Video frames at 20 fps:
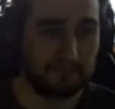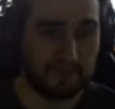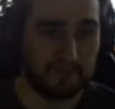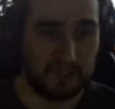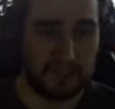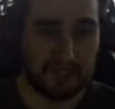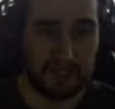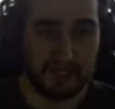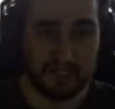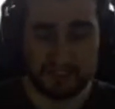
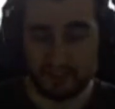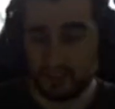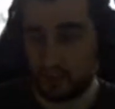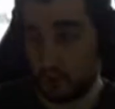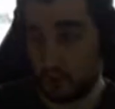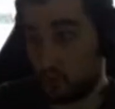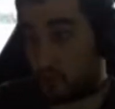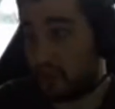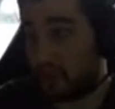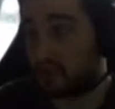has
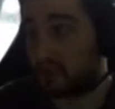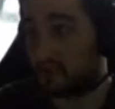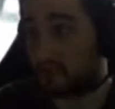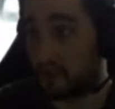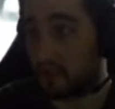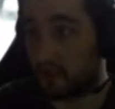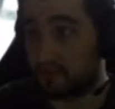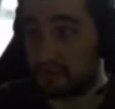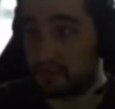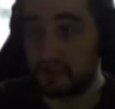units,
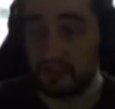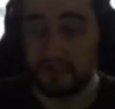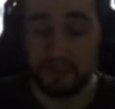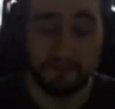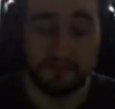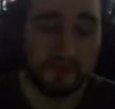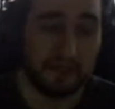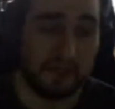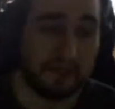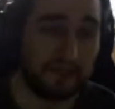obviously,
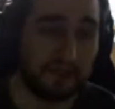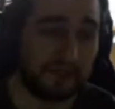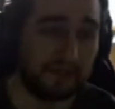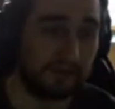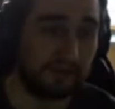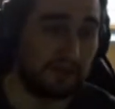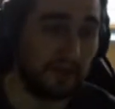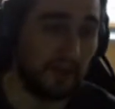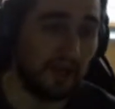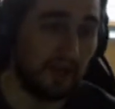
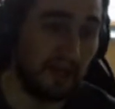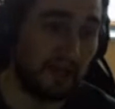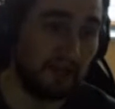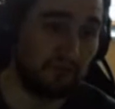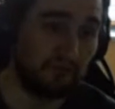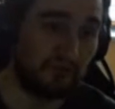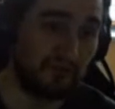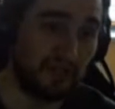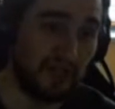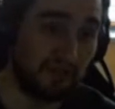and
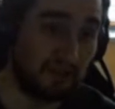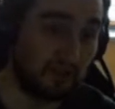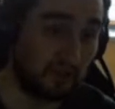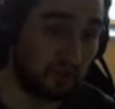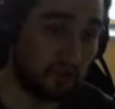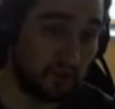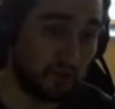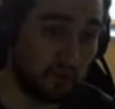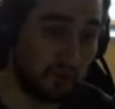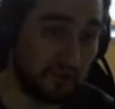100 editor
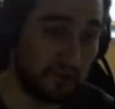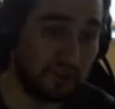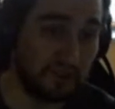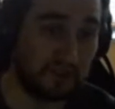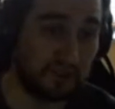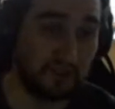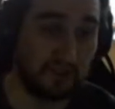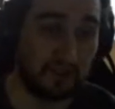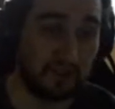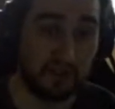
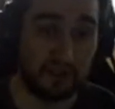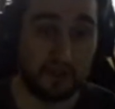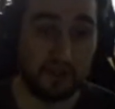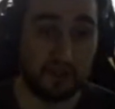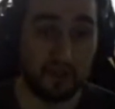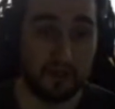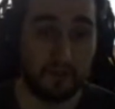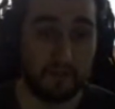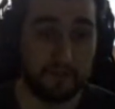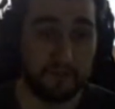units
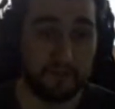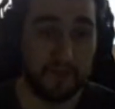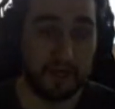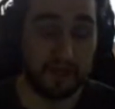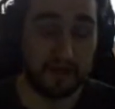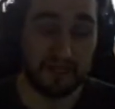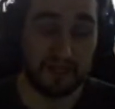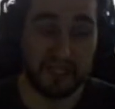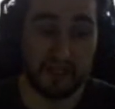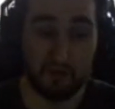are
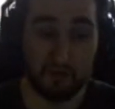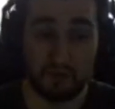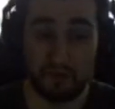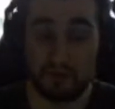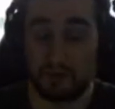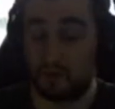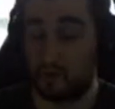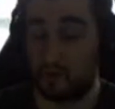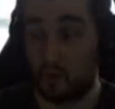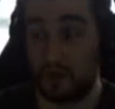equal
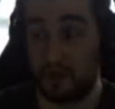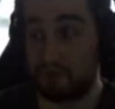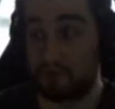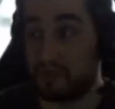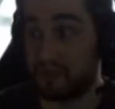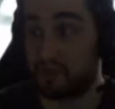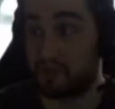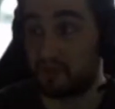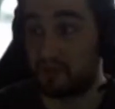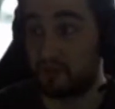to 1
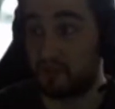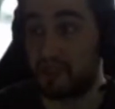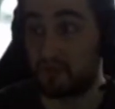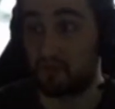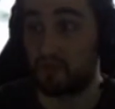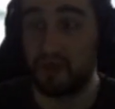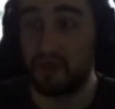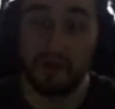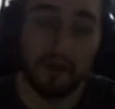meter in real